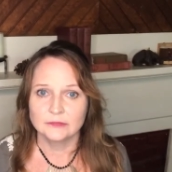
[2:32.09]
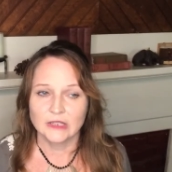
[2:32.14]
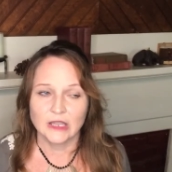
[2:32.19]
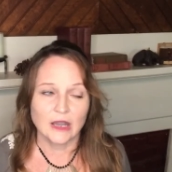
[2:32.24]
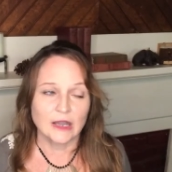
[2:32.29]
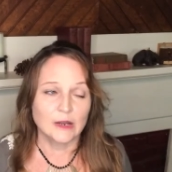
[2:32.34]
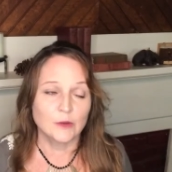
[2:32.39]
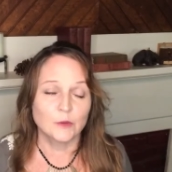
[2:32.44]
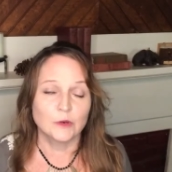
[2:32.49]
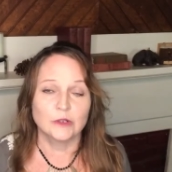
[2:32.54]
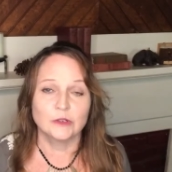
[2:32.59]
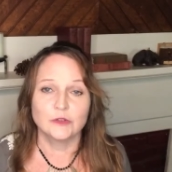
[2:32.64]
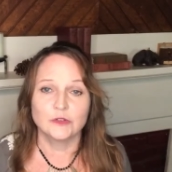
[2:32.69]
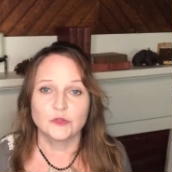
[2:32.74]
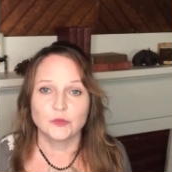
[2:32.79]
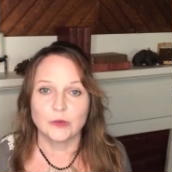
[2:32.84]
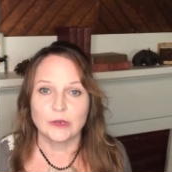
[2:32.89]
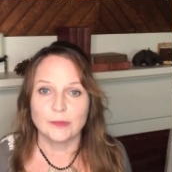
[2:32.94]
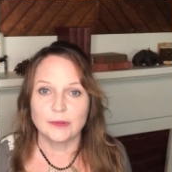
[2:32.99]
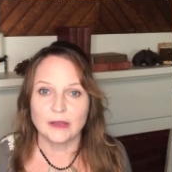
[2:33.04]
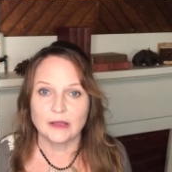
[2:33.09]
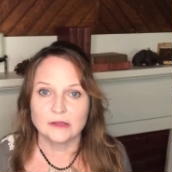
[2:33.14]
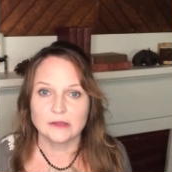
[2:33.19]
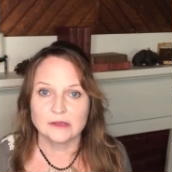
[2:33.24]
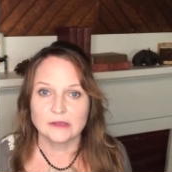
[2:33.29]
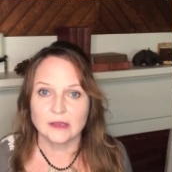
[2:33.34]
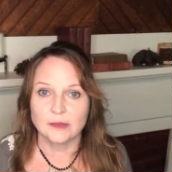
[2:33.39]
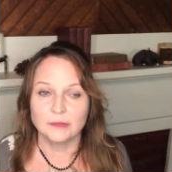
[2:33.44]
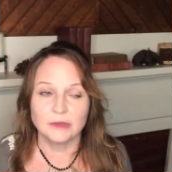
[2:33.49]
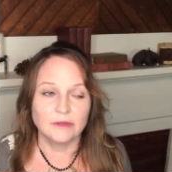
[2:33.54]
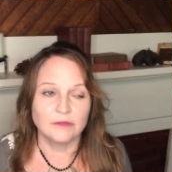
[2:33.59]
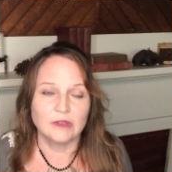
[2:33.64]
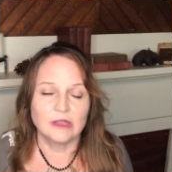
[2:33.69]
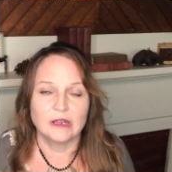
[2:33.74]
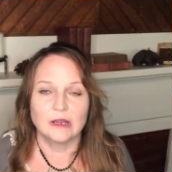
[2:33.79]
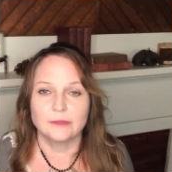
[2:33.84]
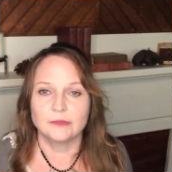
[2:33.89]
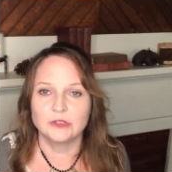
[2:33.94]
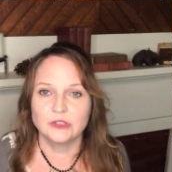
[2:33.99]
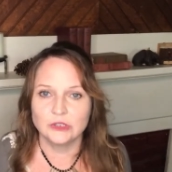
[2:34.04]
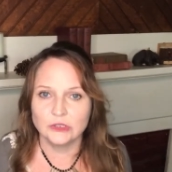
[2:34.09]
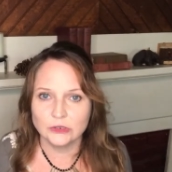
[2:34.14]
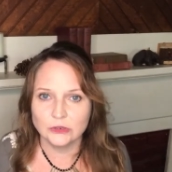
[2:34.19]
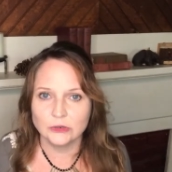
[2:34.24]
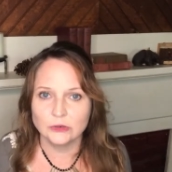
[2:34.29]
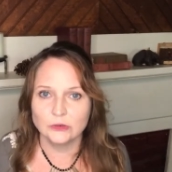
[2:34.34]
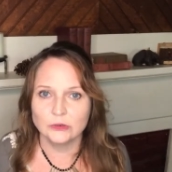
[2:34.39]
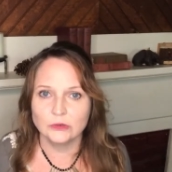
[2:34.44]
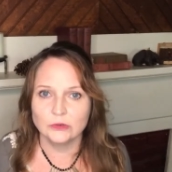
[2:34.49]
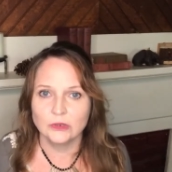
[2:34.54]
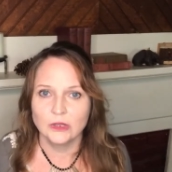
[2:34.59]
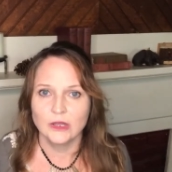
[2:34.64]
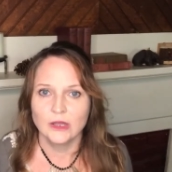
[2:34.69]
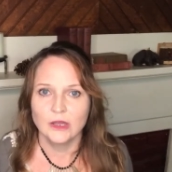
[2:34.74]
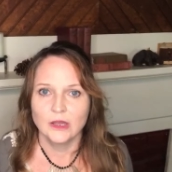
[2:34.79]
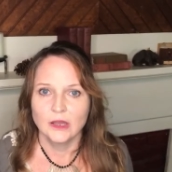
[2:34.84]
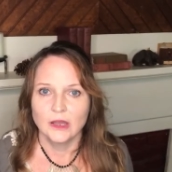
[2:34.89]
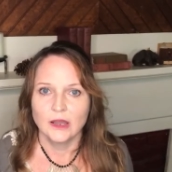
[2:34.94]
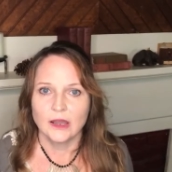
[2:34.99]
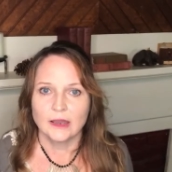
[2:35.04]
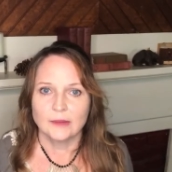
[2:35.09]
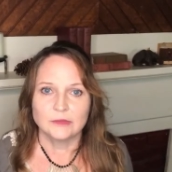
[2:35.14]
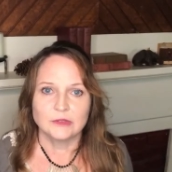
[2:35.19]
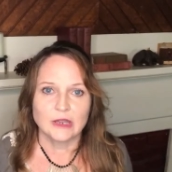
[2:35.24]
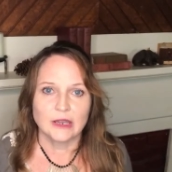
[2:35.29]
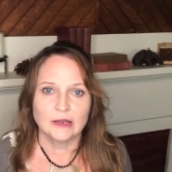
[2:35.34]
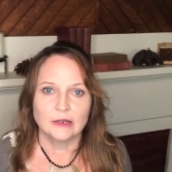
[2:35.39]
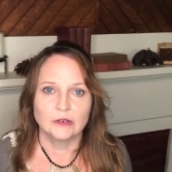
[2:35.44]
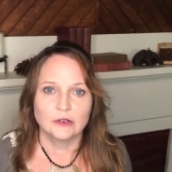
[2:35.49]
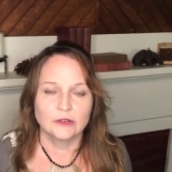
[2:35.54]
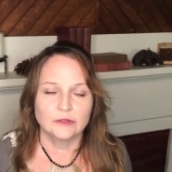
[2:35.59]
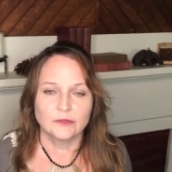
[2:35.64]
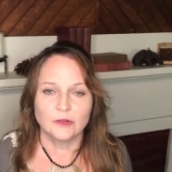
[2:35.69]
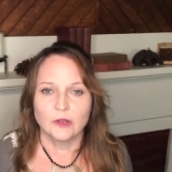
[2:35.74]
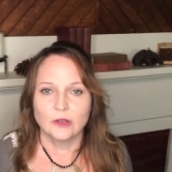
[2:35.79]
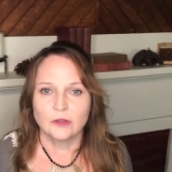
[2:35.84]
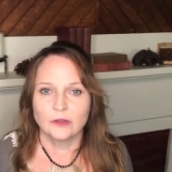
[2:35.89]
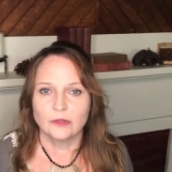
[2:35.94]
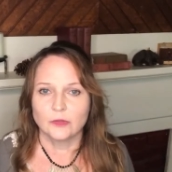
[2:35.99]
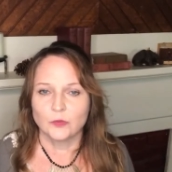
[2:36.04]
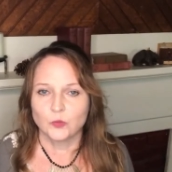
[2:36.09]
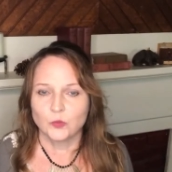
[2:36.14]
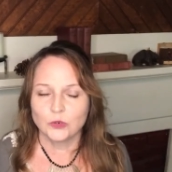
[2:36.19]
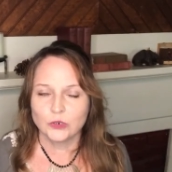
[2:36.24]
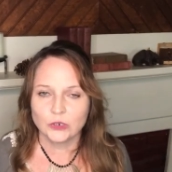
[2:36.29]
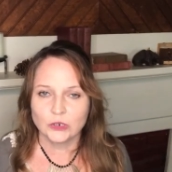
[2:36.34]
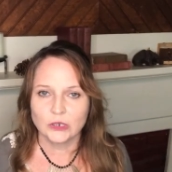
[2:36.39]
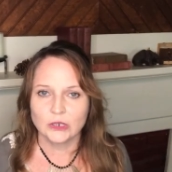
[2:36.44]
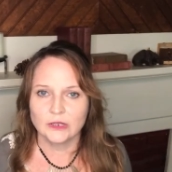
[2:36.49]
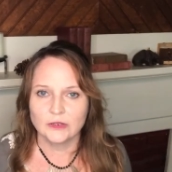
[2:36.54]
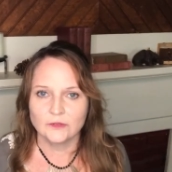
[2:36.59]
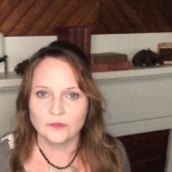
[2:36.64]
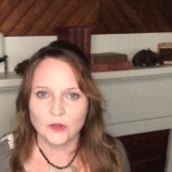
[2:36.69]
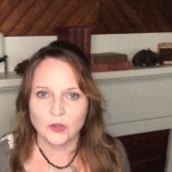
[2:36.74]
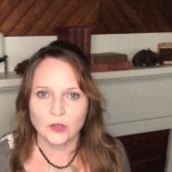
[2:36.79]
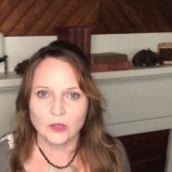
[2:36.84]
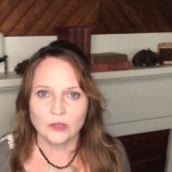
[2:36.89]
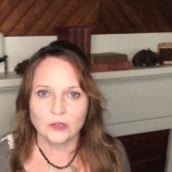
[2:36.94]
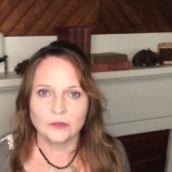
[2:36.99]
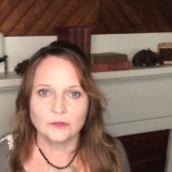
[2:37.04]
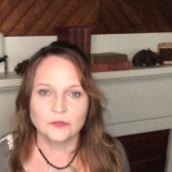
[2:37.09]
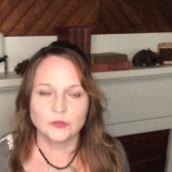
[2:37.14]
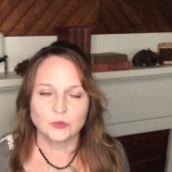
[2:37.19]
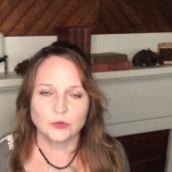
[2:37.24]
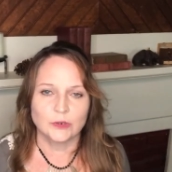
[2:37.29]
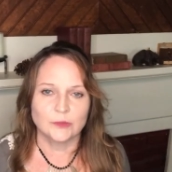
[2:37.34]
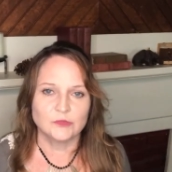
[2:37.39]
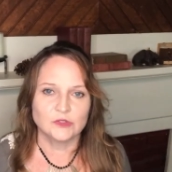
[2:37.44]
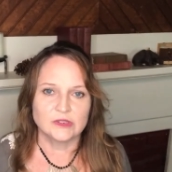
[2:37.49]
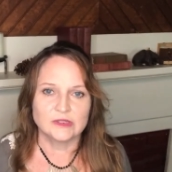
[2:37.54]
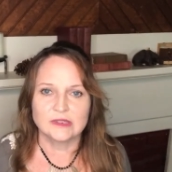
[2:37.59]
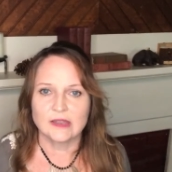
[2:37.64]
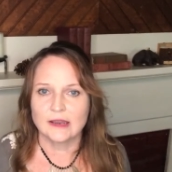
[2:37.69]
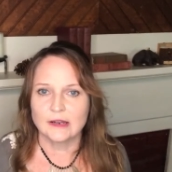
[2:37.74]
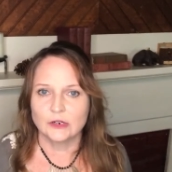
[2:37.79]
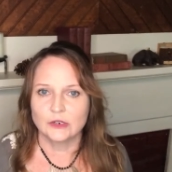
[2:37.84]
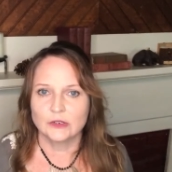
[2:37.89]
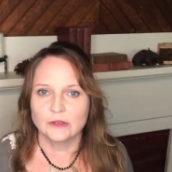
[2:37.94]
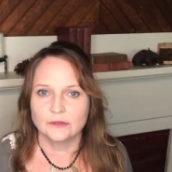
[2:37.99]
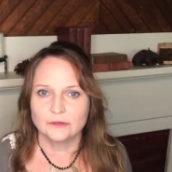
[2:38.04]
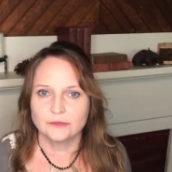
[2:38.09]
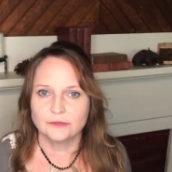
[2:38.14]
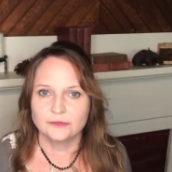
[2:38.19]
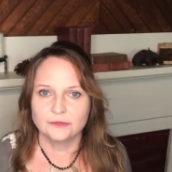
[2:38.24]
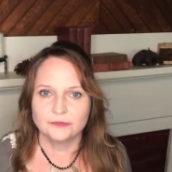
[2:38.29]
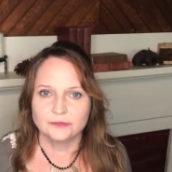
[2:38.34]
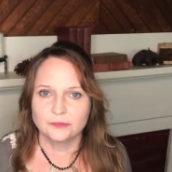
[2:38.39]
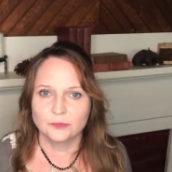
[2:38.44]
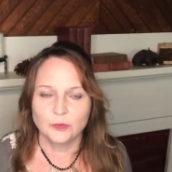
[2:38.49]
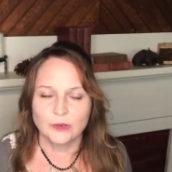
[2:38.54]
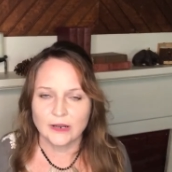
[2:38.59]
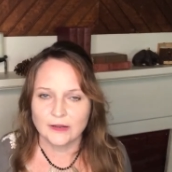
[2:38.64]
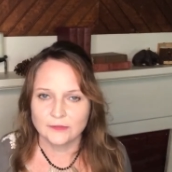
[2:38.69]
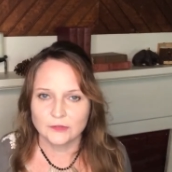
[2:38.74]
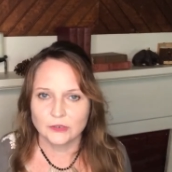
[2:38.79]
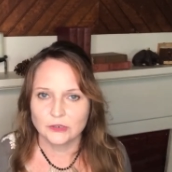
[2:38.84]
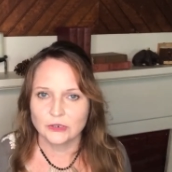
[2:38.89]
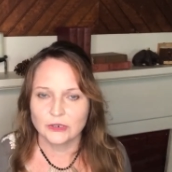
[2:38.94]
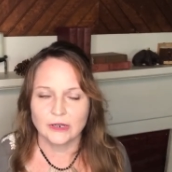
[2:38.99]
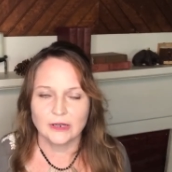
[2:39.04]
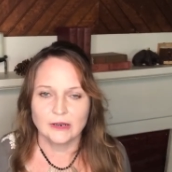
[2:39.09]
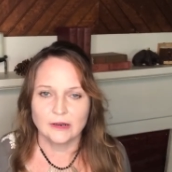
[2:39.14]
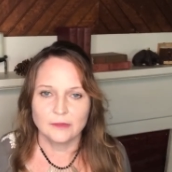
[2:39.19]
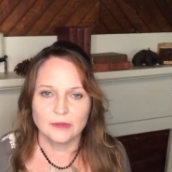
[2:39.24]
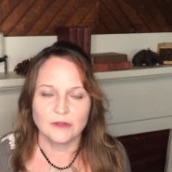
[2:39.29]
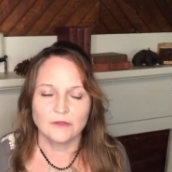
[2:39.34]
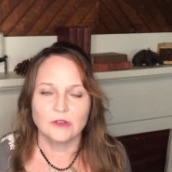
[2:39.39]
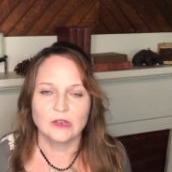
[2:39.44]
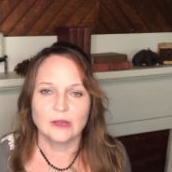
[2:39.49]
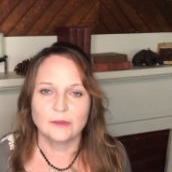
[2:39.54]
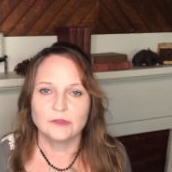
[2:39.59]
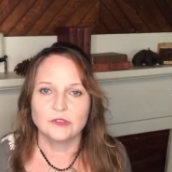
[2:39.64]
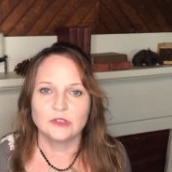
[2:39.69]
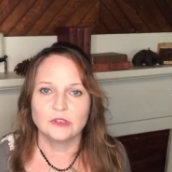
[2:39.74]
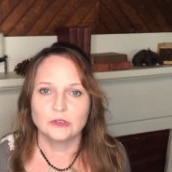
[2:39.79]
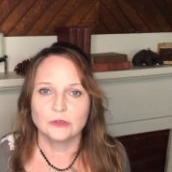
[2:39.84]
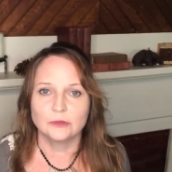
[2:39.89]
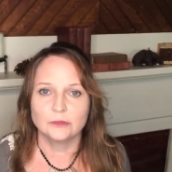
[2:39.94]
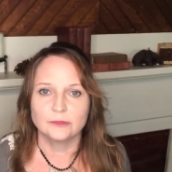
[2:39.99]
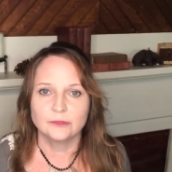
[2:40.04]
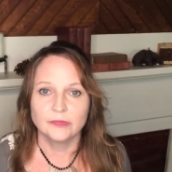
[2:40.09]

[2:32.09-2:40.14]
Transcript: God, I want to lose 20 pounds. I'm giving it up to you. I'm tired of all the work involved, or I'm just tired of whatever, and I'm giving it up to you.